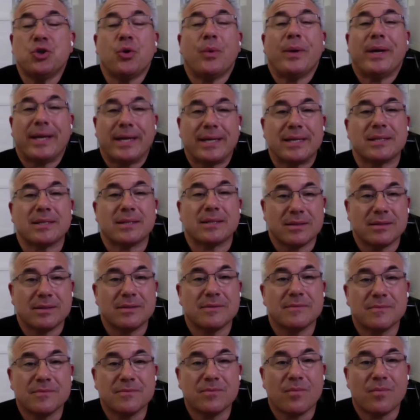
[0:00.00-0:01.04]
it.
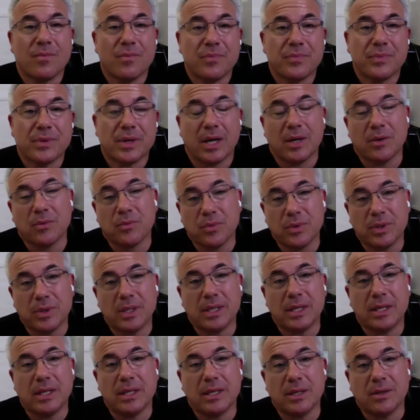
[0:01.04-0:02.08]
I
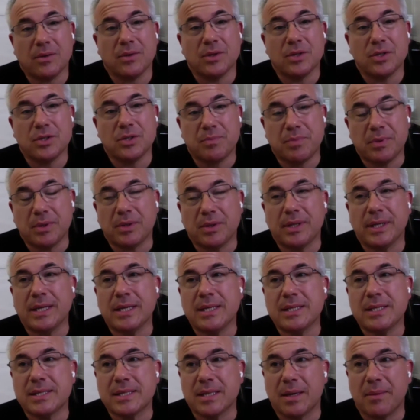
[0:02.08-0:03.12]
really, in building
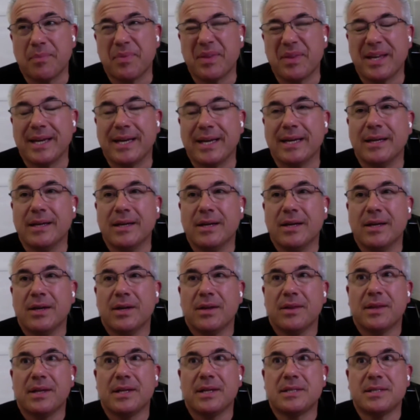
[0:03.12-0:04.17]
something
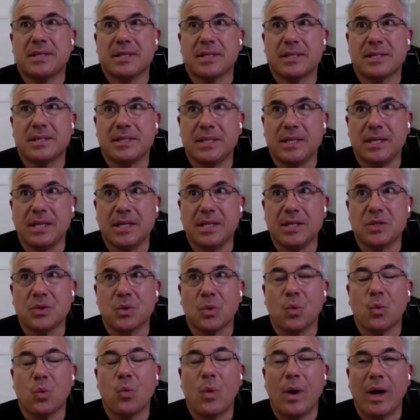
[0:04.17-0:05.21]
that succeeds
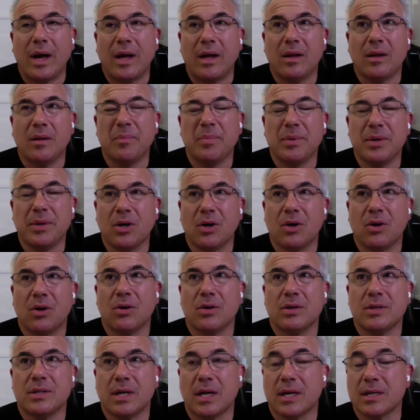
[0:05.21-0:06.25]
well
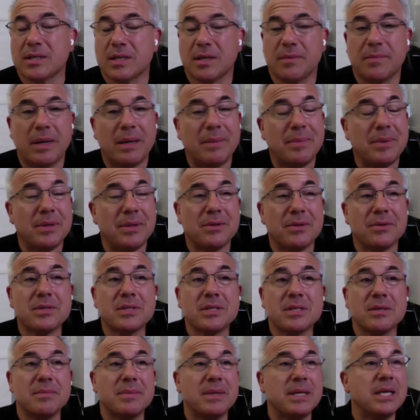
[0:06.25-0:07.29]
beyond us. And maybe there's
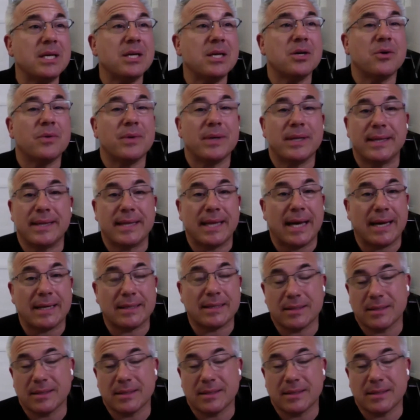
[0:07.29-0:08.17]
some ego in that.